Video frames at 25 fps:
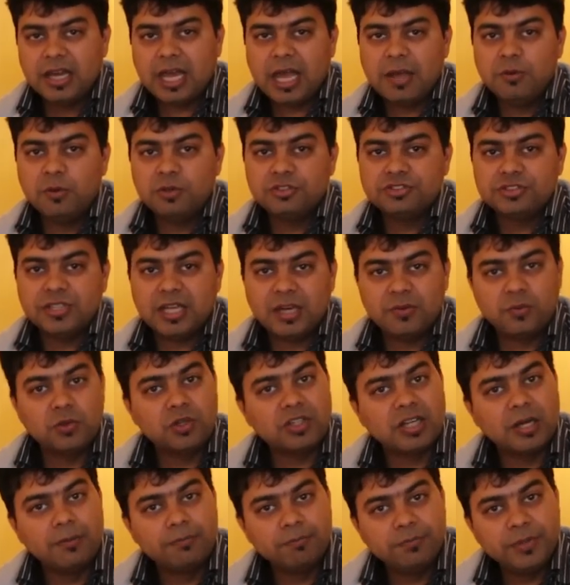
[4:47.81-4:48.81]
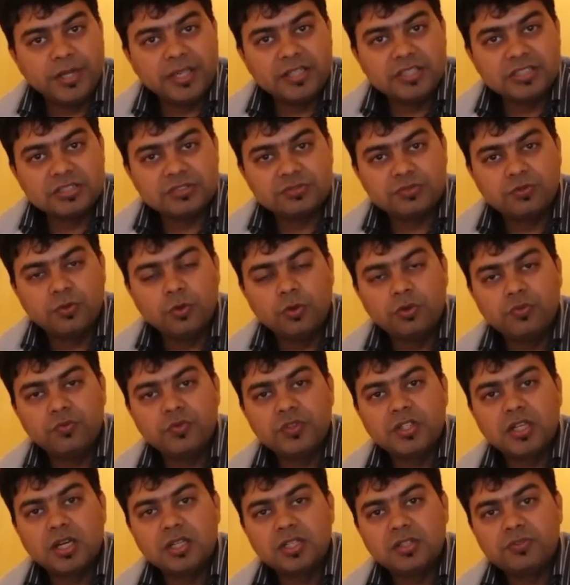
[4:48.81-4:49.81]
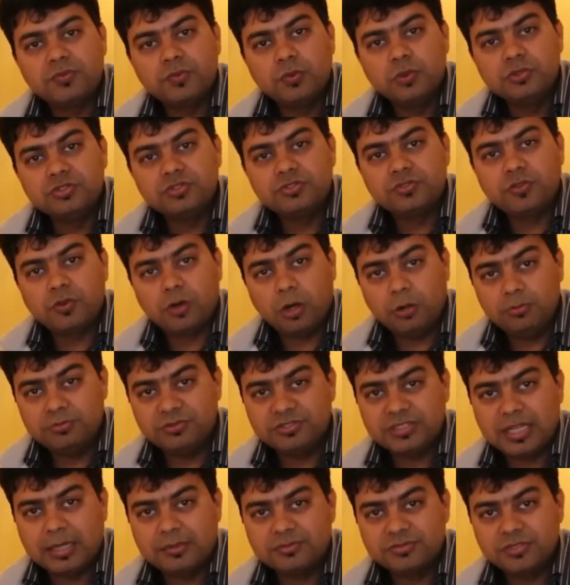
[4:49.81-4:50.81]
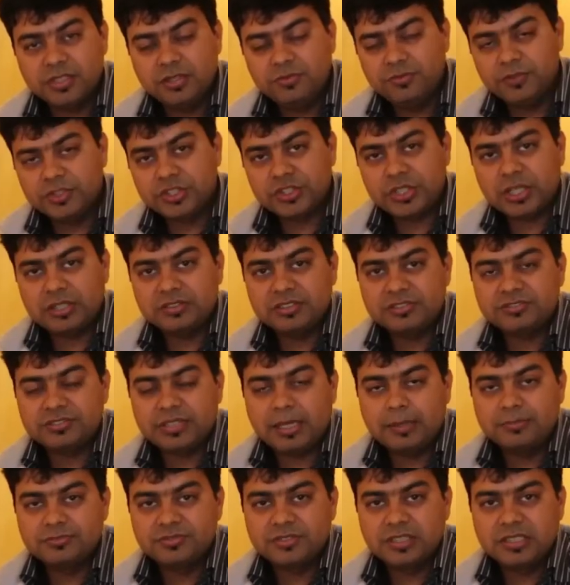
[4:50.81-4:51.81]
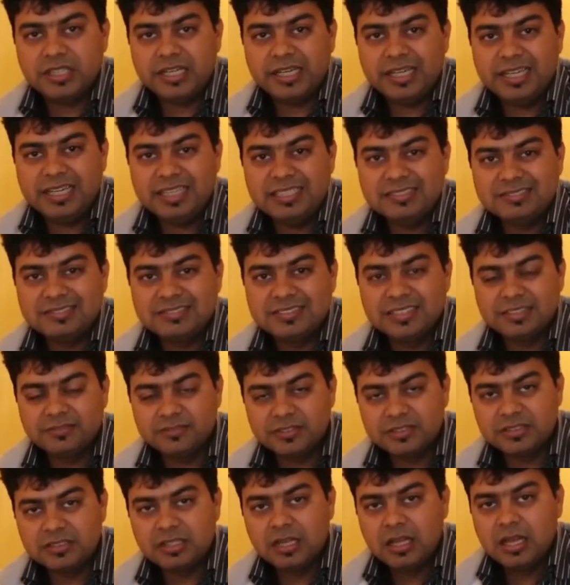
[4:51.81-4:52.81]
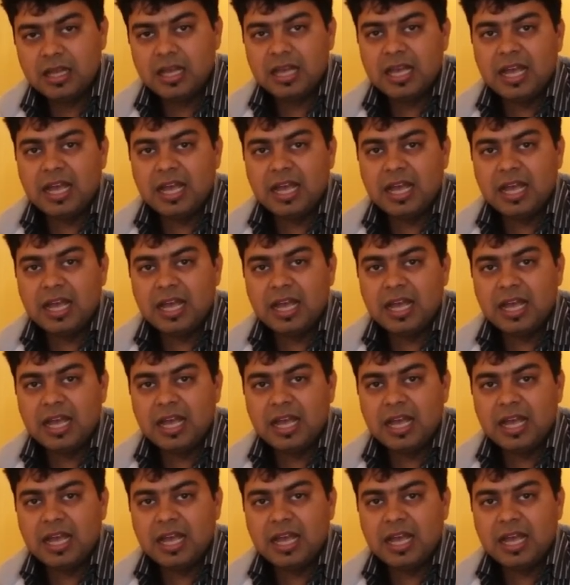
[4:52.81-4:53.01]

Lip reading: I would say I would compare this phone with the other phones from Samsung, which are the Samsung A7